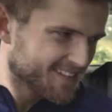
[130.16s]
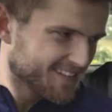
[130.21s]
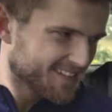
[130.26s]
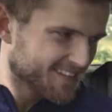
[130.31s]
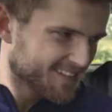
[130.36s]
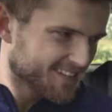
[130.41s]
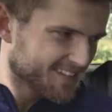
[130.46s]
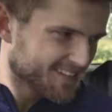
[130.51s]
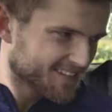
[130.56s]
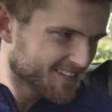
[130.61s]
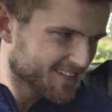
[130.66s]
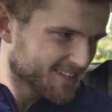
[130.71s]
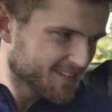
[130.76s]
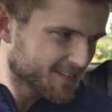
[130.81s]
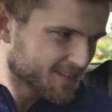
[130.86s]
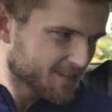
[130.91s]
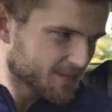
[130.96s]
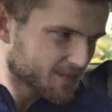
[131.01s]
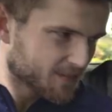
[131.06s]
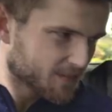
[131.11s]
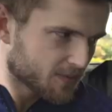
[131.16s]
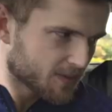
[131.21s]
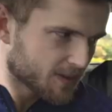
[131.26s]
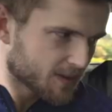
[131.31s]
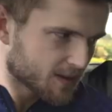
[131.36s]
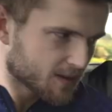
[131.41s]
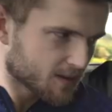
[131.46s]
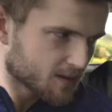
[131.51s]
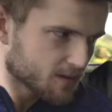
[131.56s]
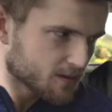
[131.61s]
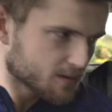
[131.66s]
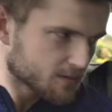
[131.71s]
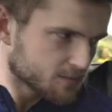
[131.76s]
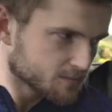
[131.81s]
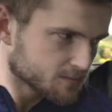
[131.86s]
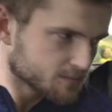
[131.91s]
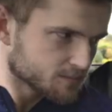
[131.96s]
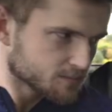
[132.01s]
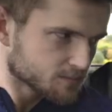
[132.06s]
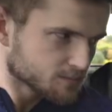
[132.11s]

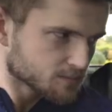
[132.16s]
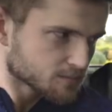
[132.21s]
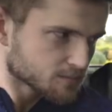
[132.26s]
This person isn't speaking.